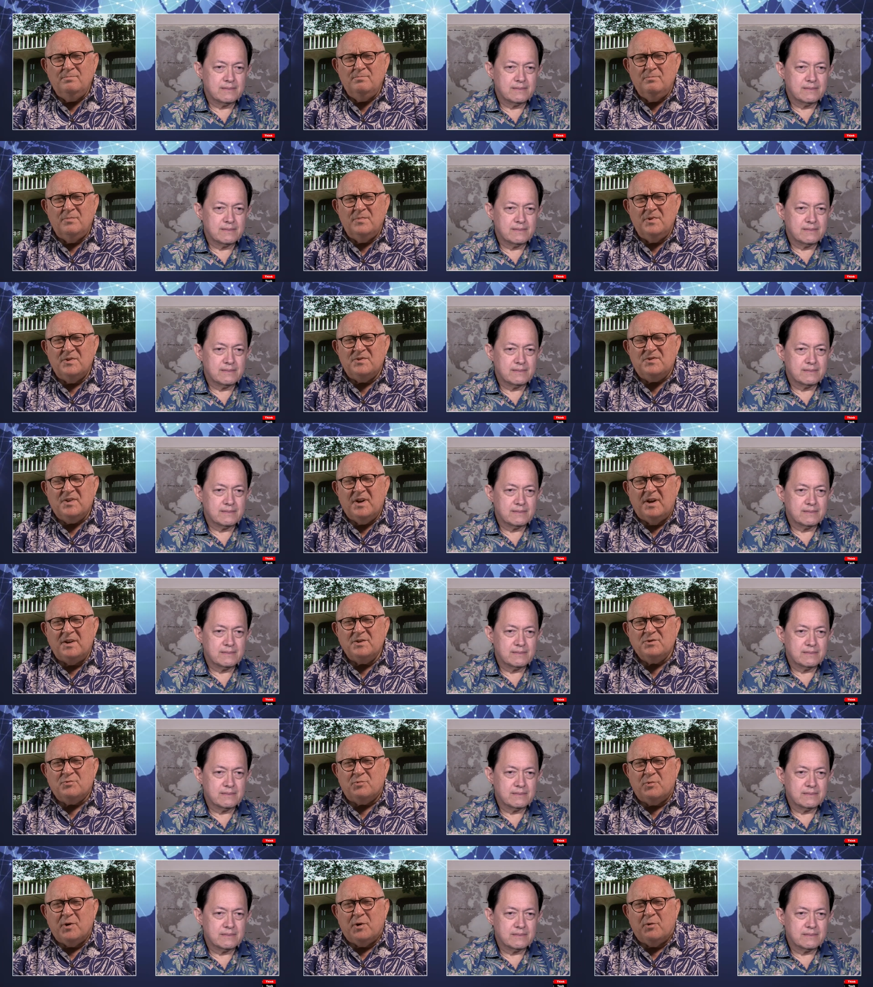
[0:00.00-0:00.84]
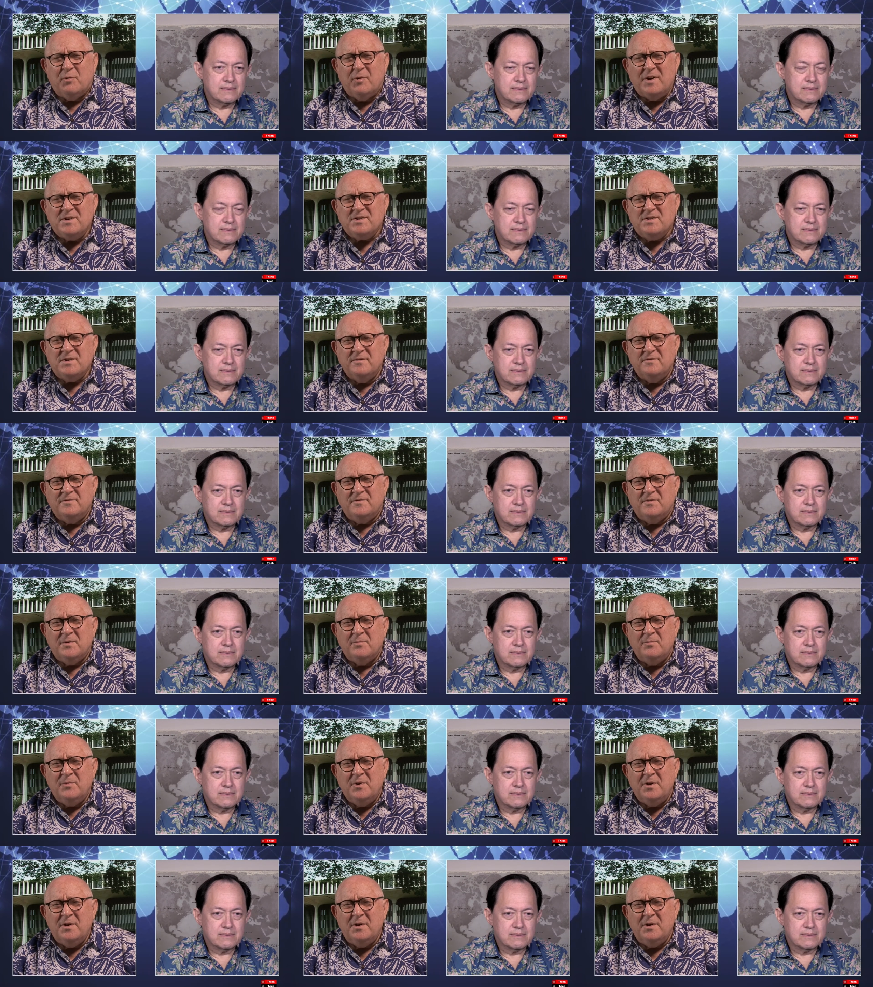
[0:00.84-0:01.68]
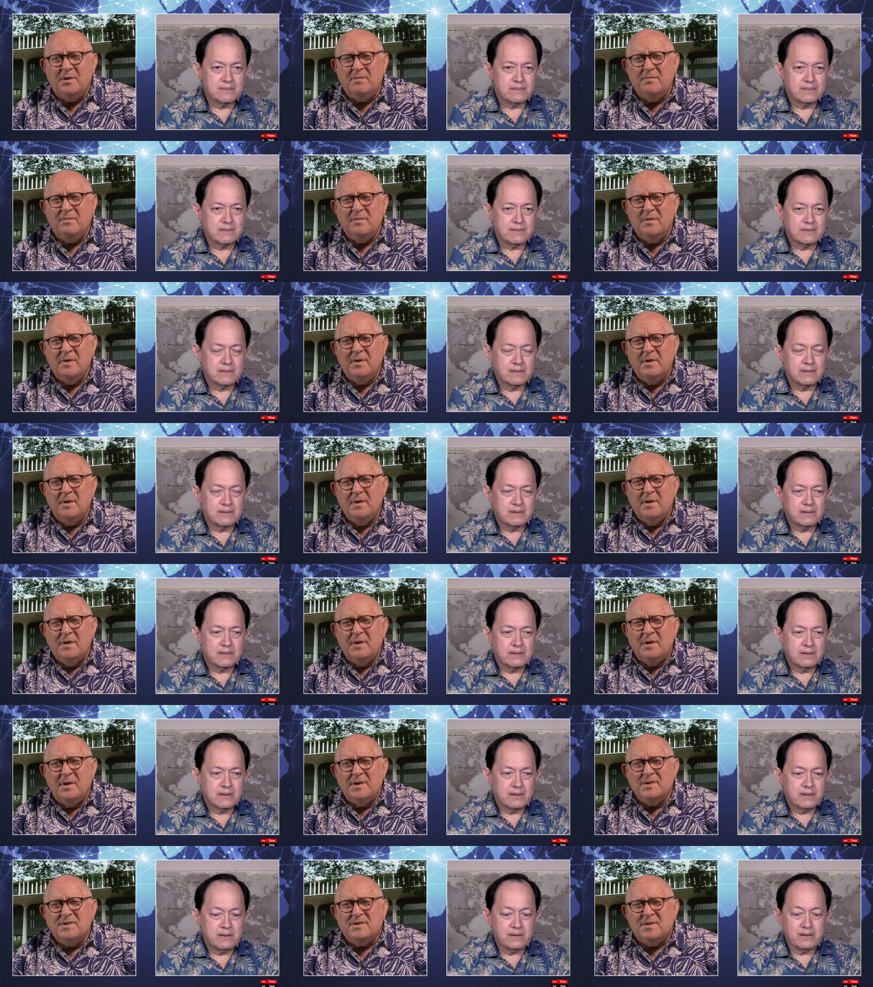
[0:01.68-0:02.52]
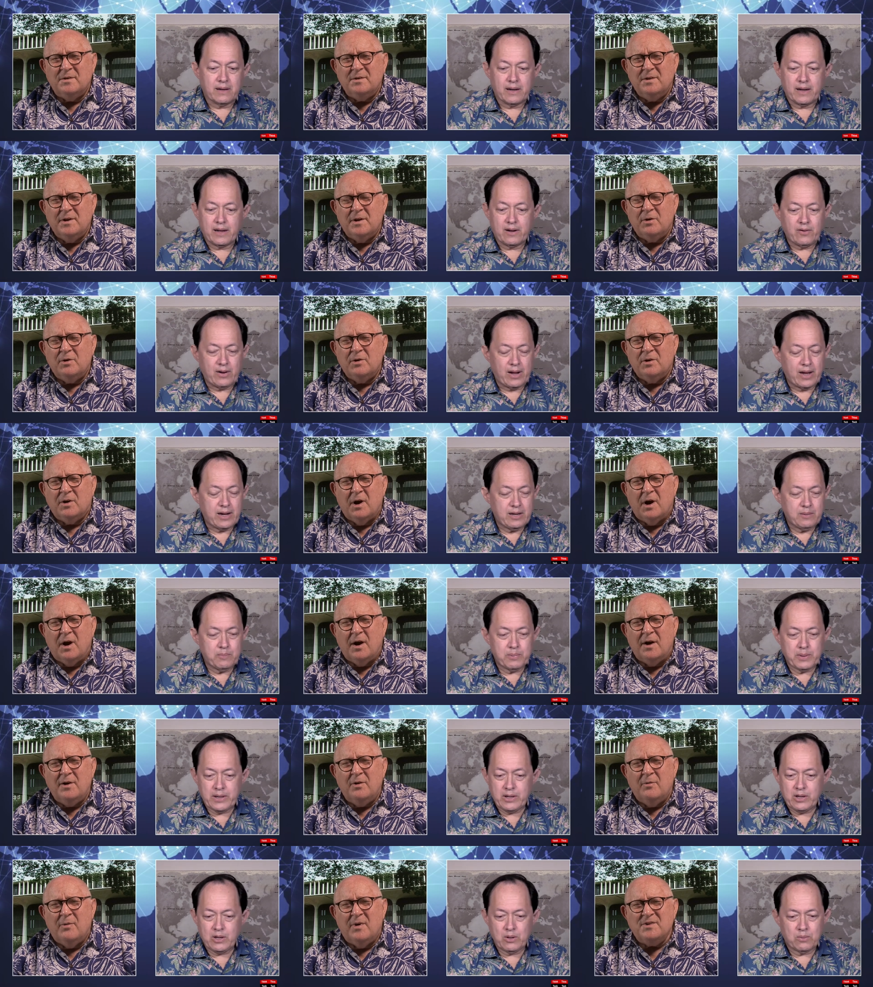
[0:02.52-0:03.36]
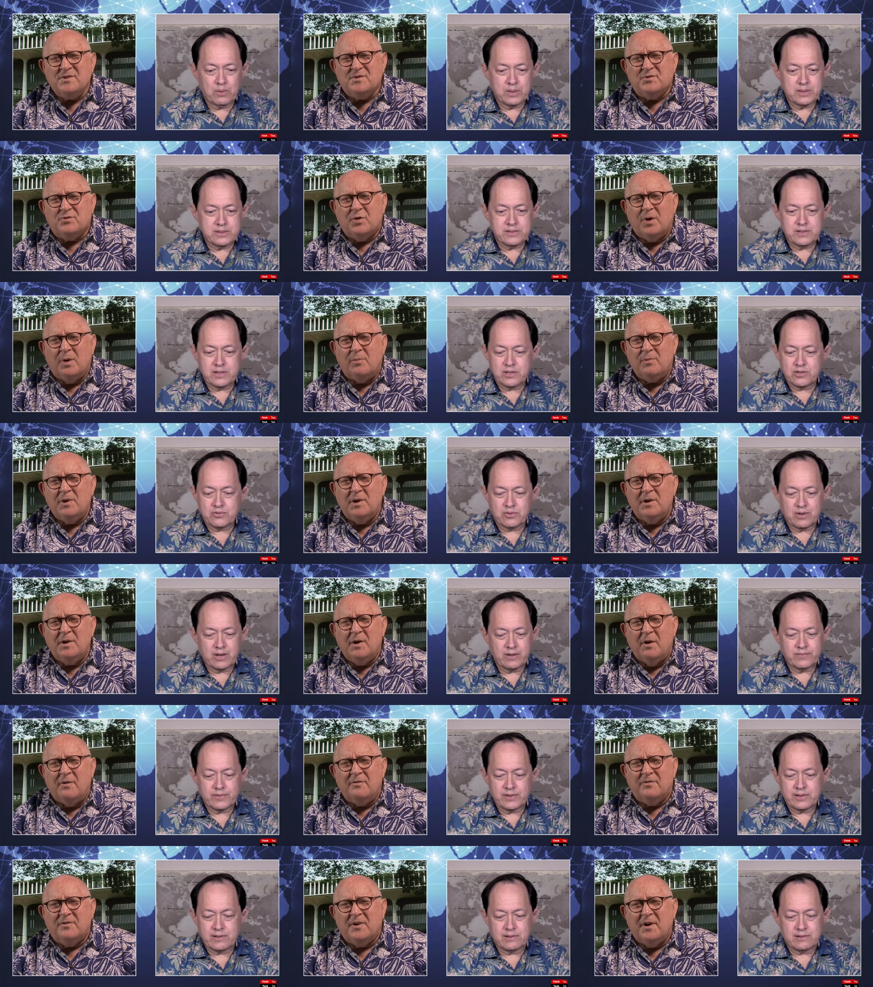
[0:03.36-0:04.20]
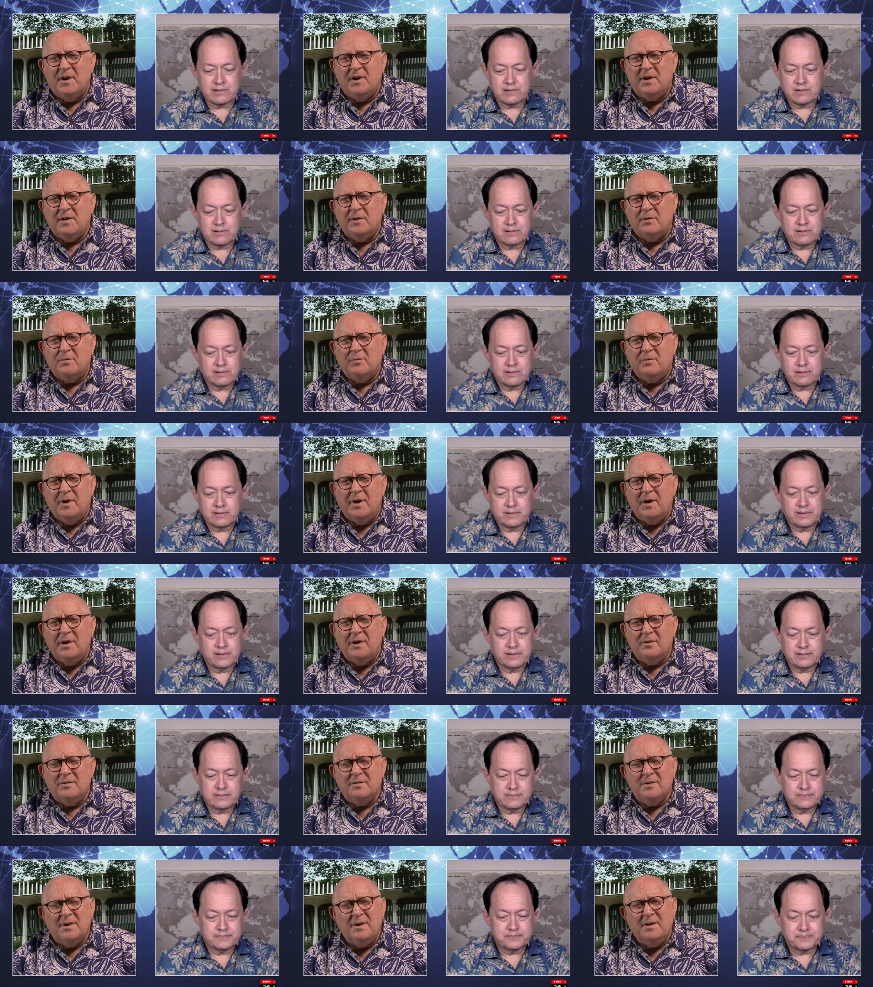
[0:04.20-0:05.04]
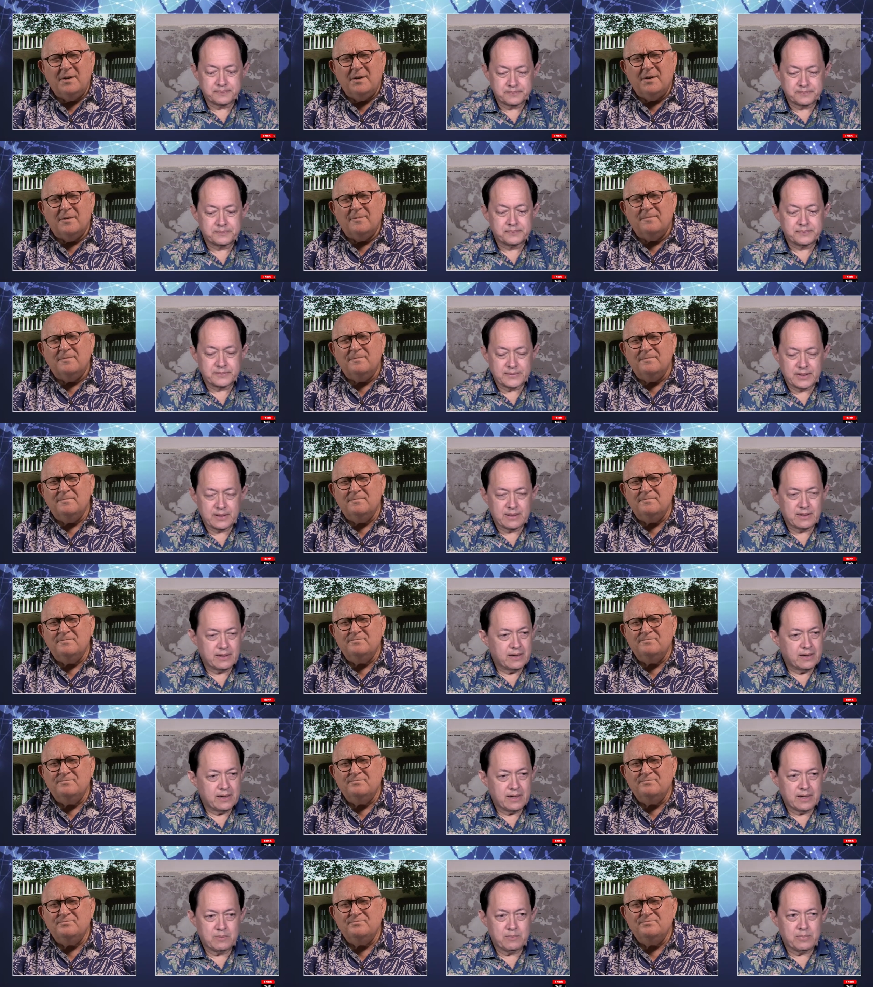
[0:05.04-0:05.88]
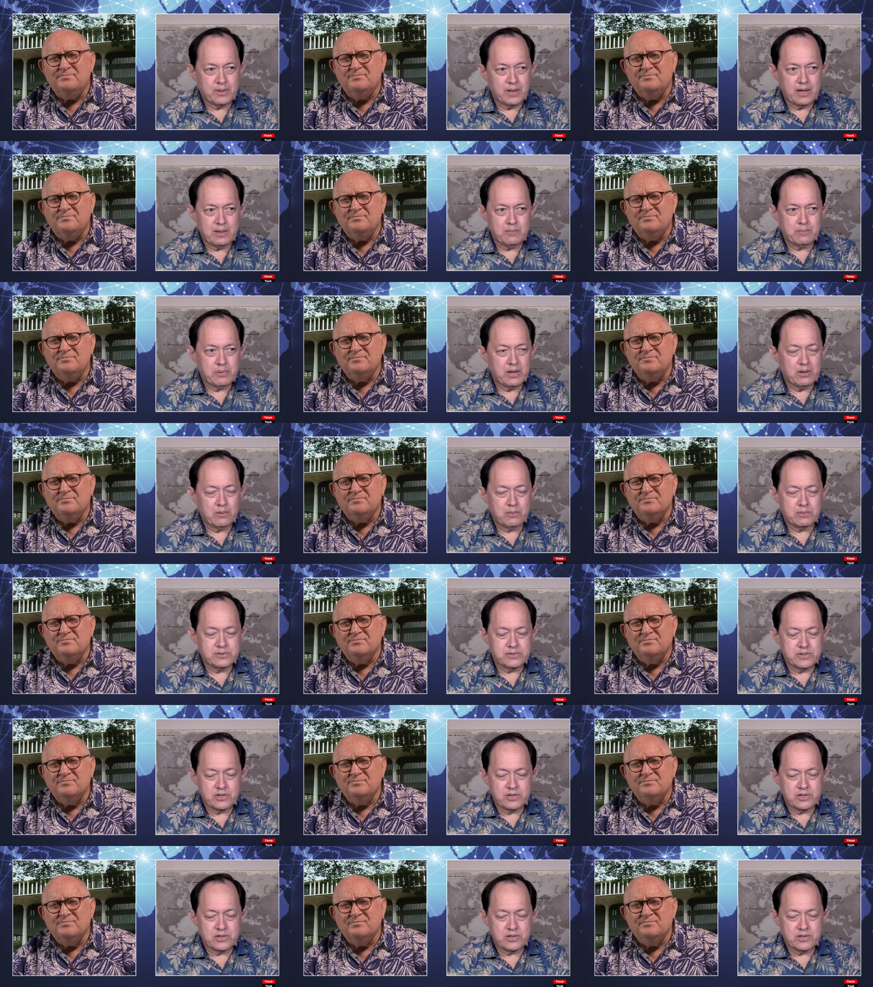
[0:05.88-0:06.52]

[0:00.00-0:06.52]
Speaker 1: it sounds regressive to me. yeah, anybody who wants to drive a car around, yeah.
Speaker 2: Anybody who wants